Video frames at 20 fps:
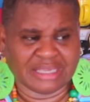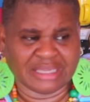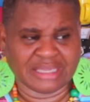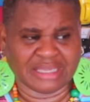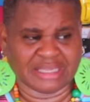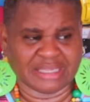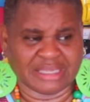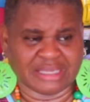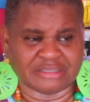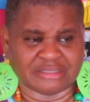
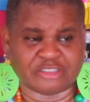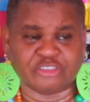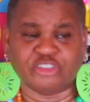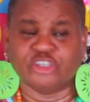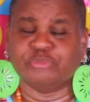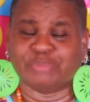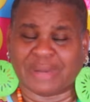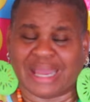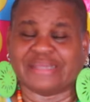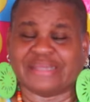And
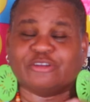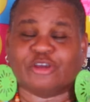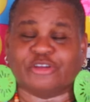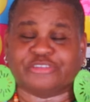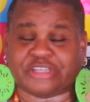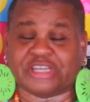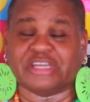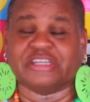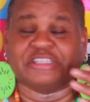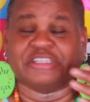you might go
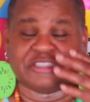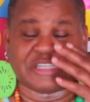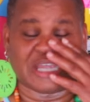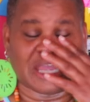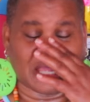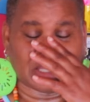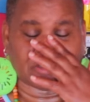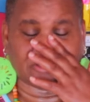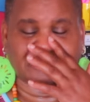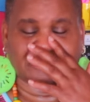tell the
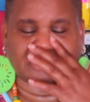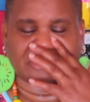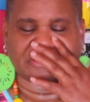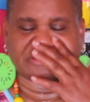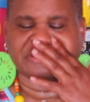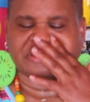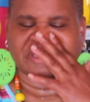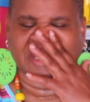child, you know,